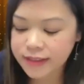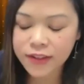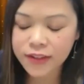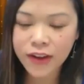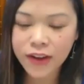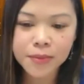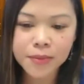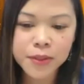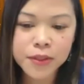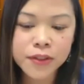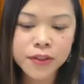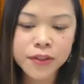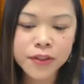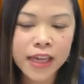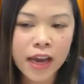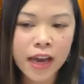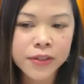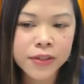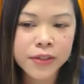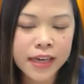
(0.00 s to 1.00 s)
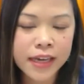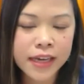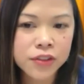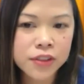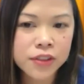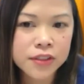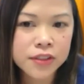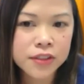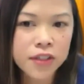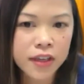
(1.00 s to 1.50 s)
no, absolutely. I was
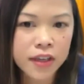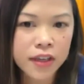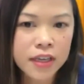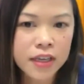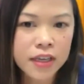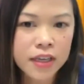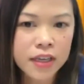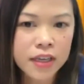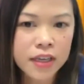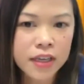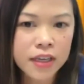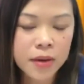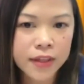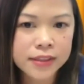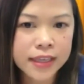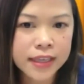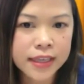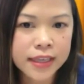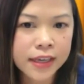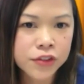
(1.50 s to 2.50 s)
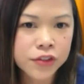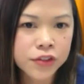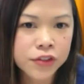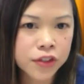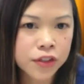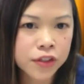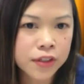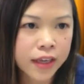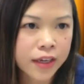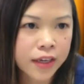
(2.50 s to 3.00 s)
actually talking about this
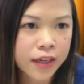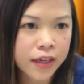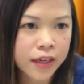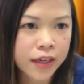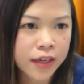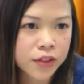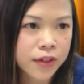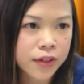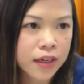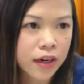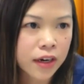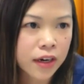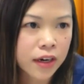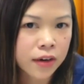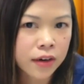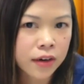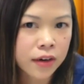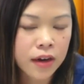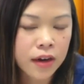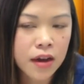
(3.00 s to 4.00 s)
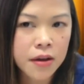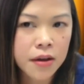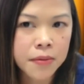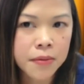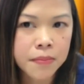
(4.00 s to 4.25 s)
yesterday during our